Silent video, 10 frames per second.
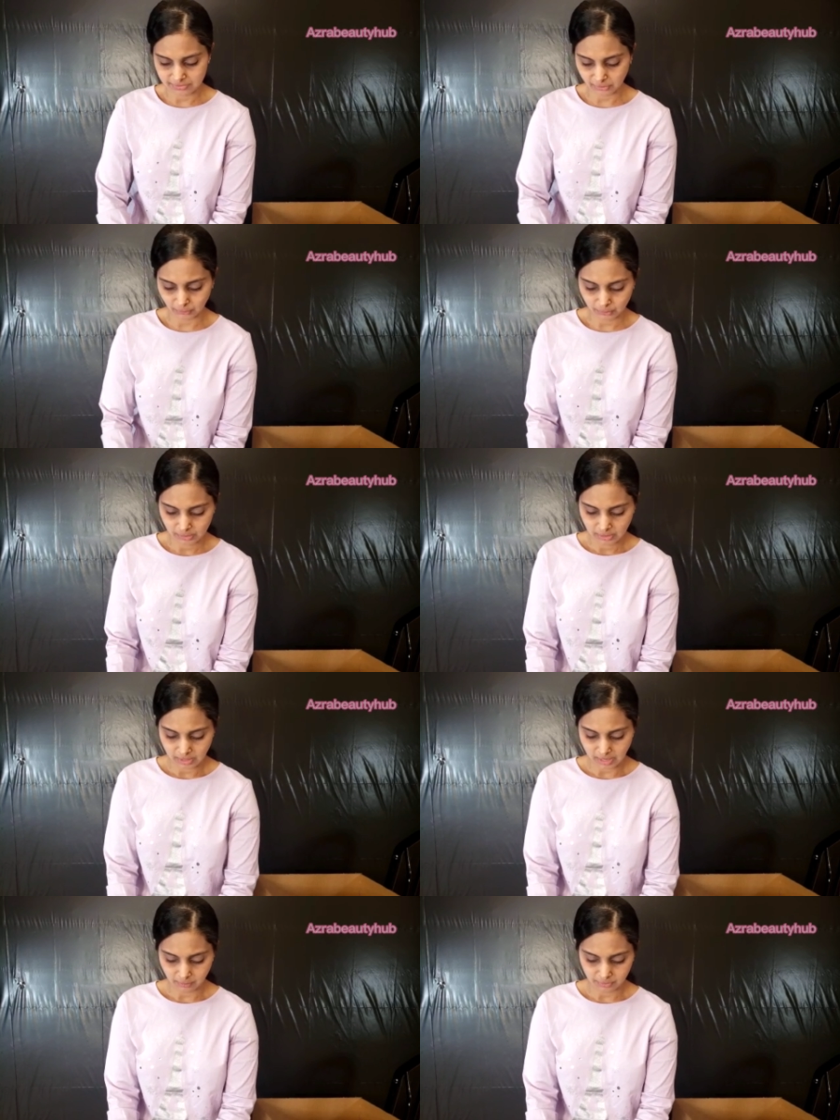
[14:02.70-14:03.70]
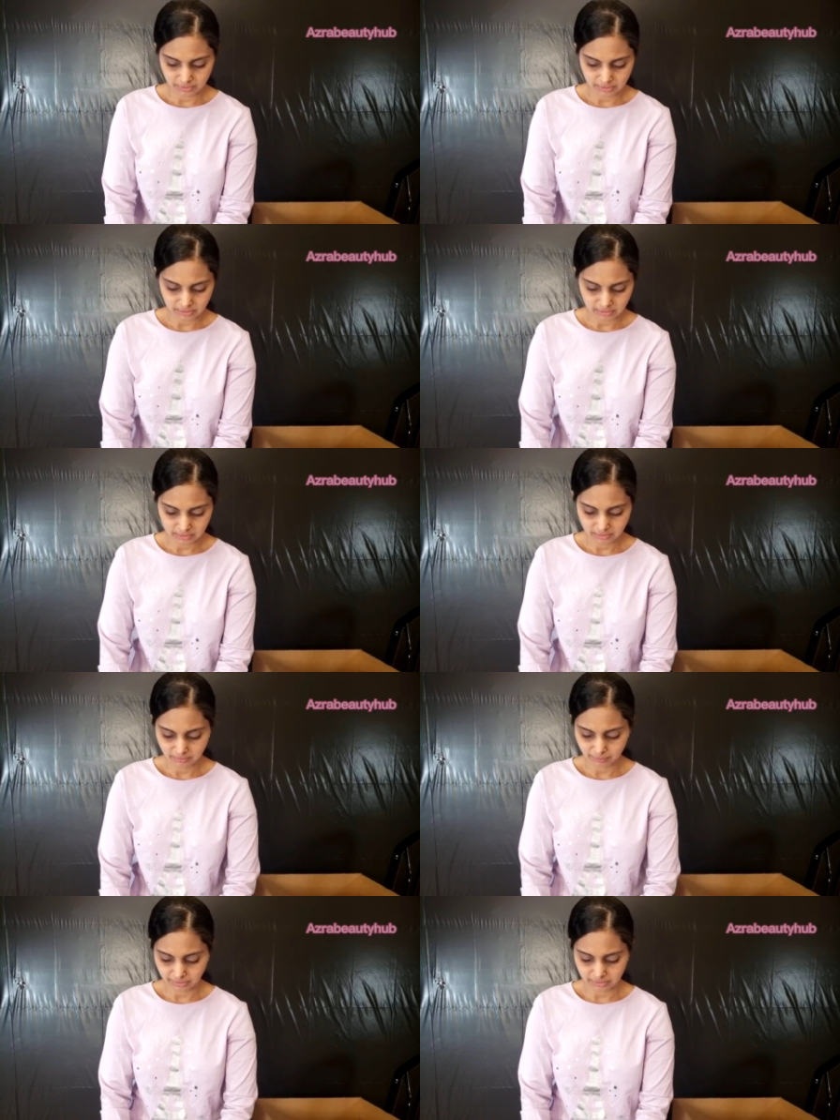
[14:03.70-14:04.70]
So I wanted to
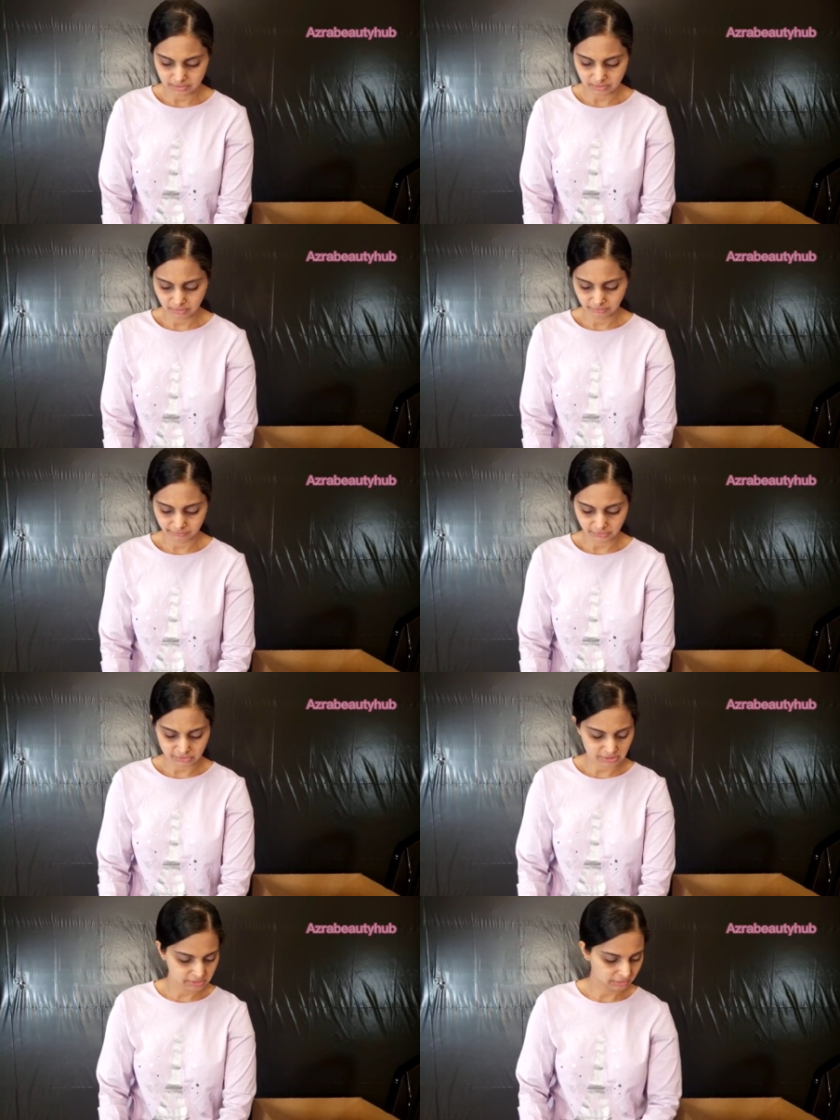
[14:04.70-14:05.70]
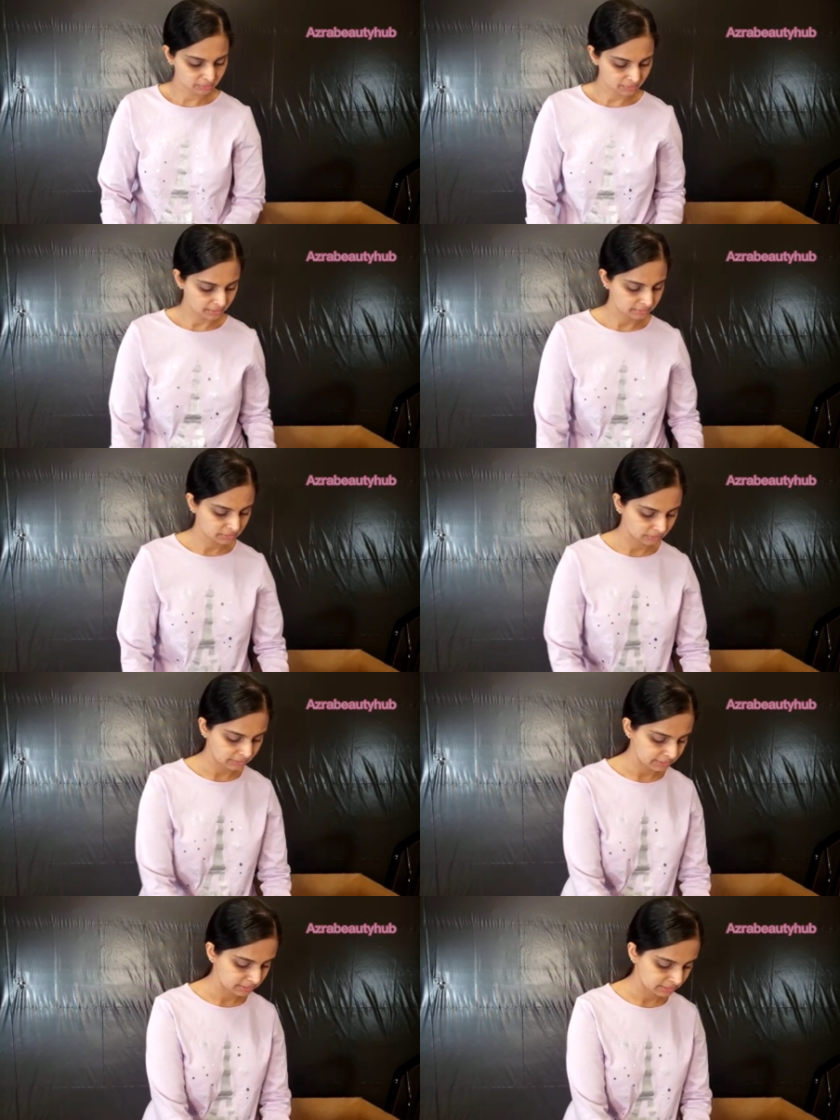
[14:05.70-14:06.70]
bring it to you first. Okay, so
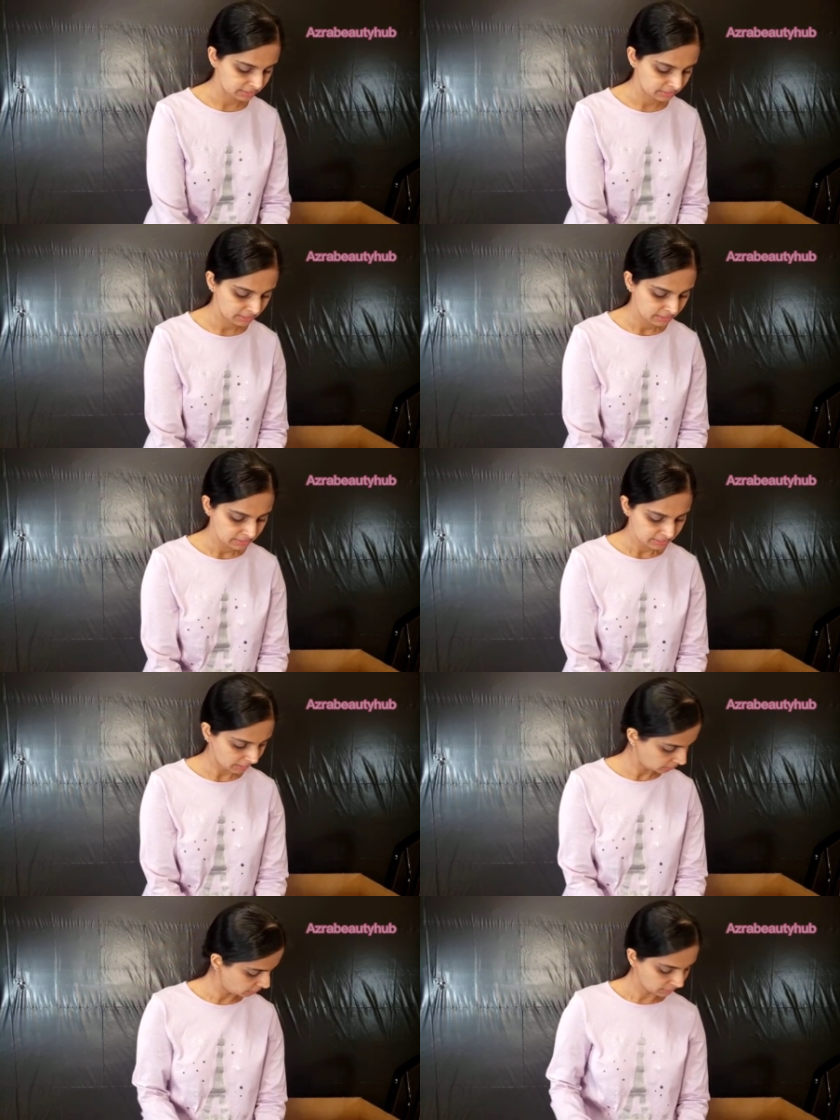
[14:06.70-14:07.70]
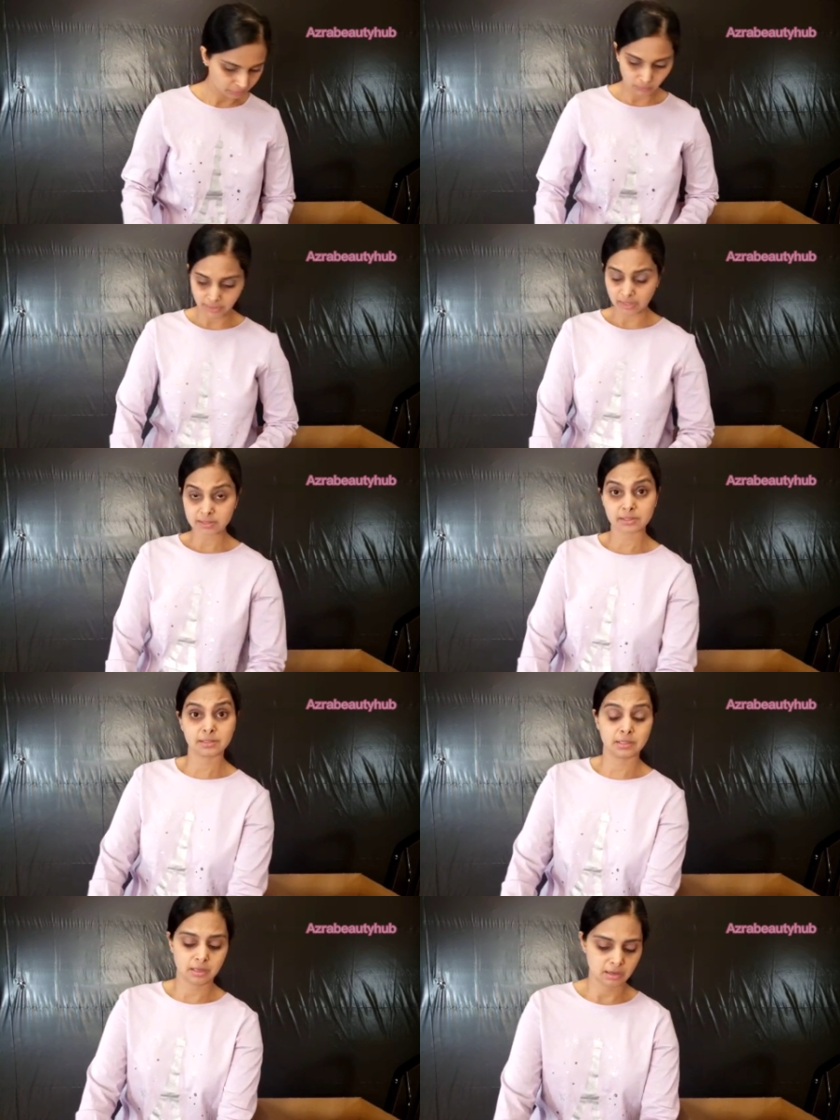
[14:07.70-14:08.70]
let's take a look at what else is
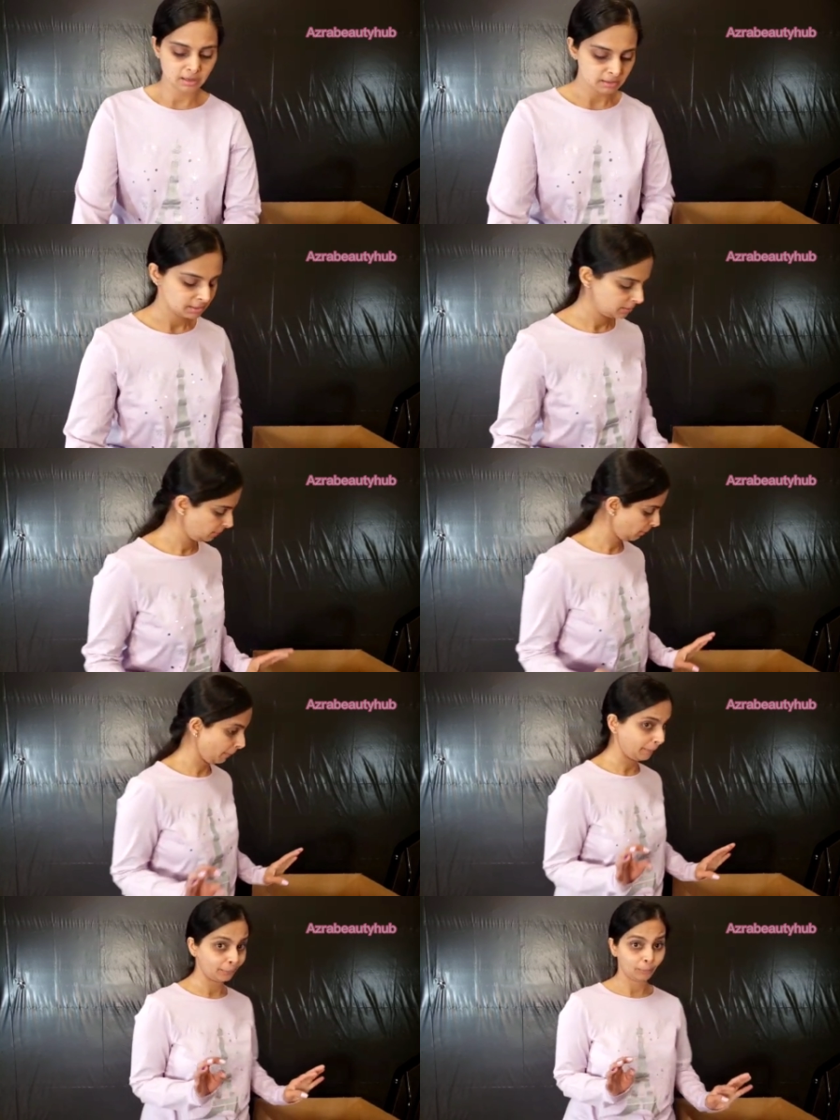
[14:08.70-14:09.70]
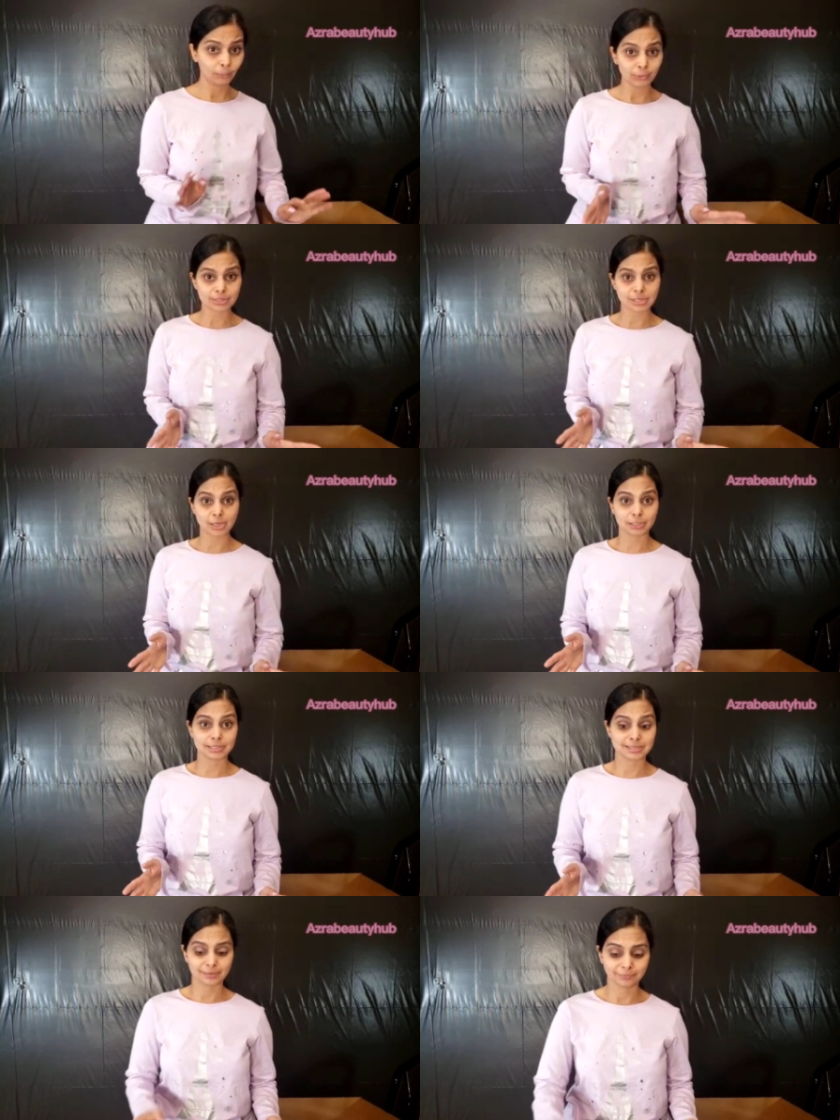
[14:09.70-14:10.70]
in here. More stocking
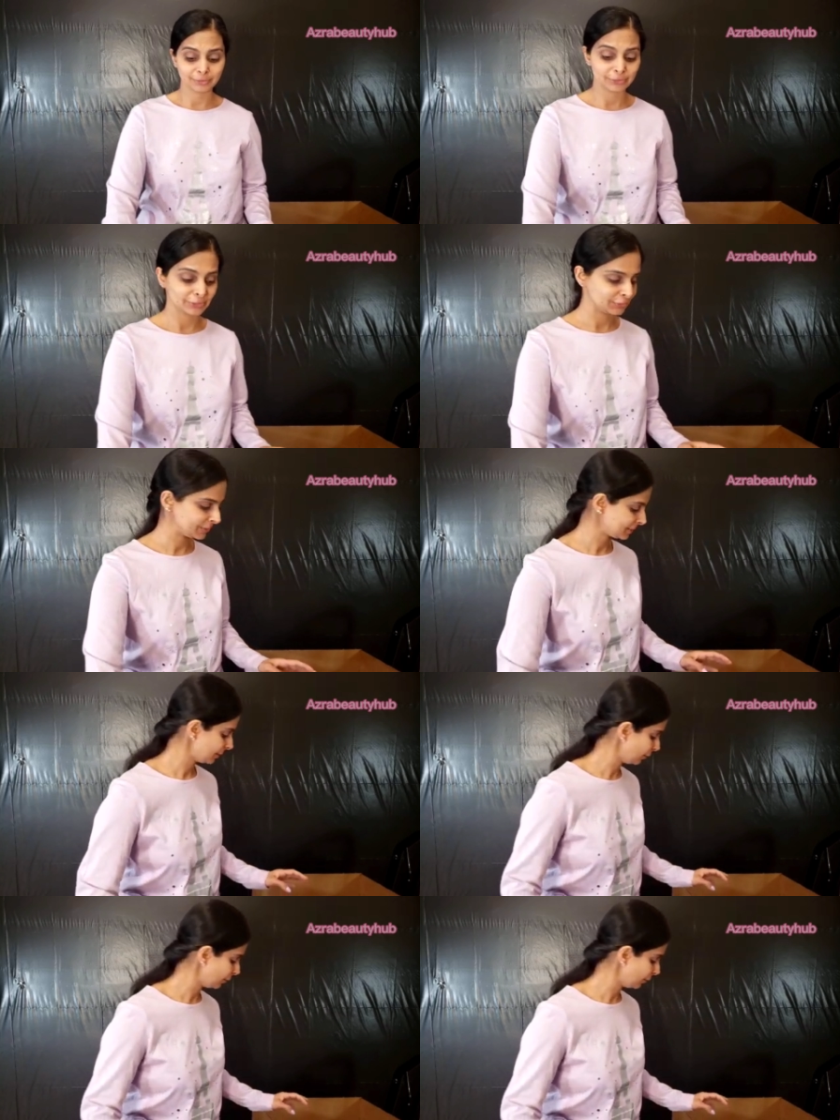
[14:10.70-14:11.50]
stuffers.